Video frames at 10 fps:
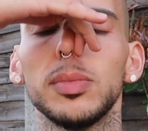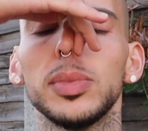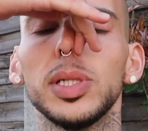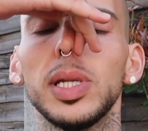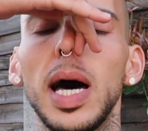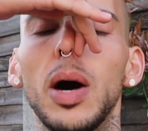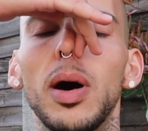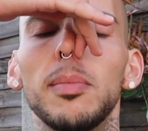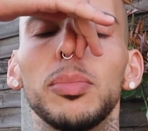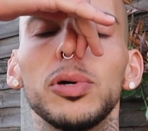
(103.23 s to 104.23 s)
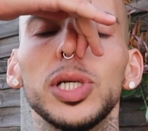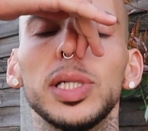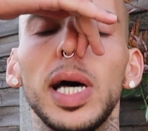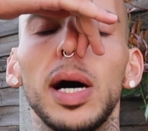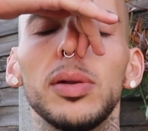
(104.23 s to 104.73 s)
So now I'm pushing
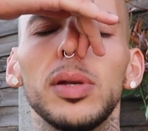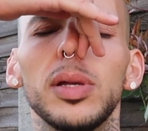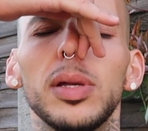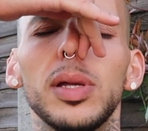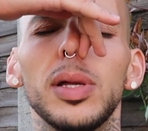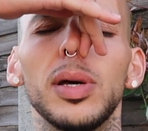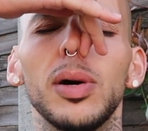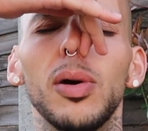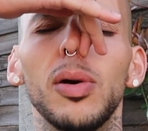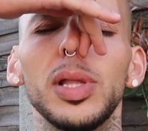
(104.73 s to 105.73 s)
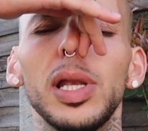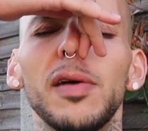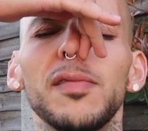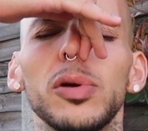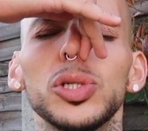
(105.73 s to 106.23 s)
down on the
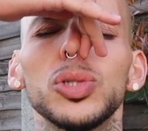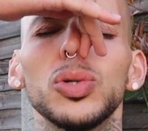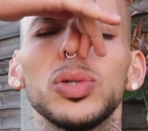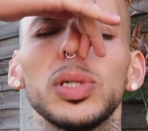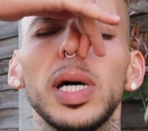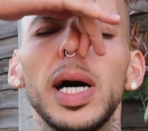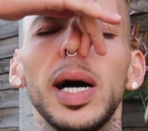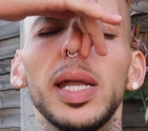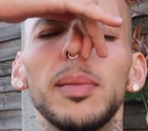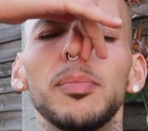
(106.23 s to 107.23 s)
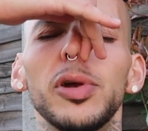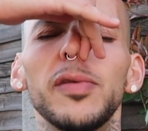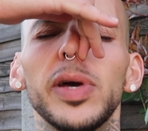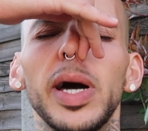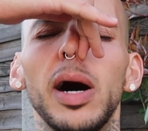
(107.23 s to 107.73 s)
left nostril and I'm
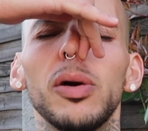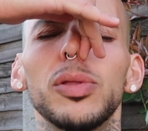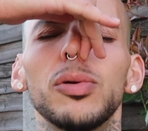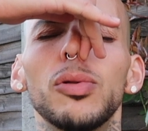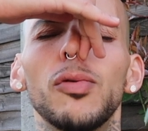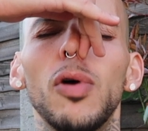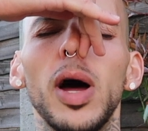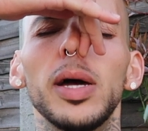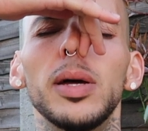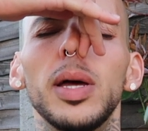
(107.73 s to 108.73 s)
breathing out through the right.